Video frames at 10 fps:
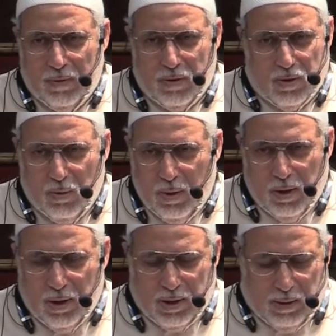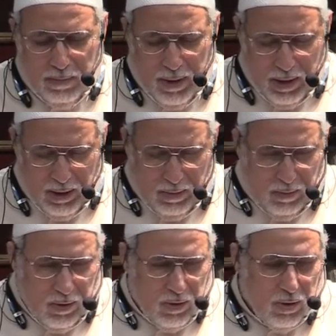So they will not submit.
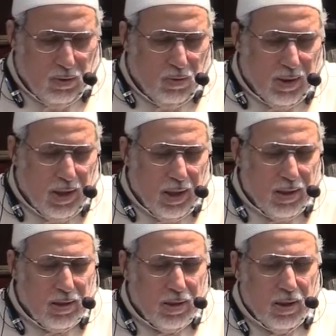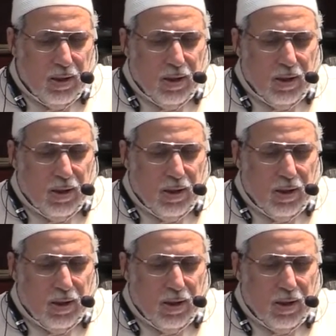So what else?